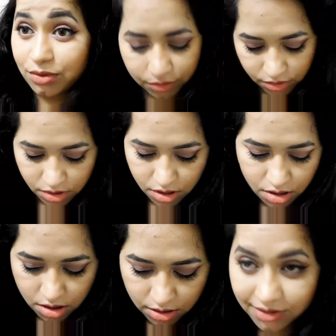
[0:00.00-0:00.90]
so this
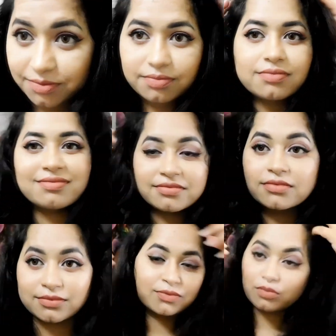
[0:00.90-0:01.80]
is a beautiful
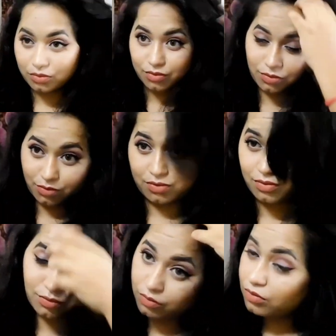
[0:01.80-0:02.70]
shade.
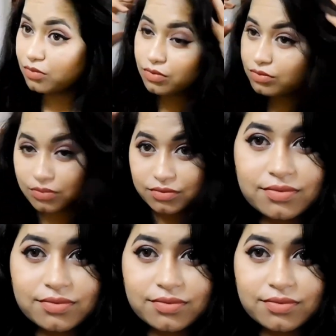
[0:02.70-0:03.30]
And okay,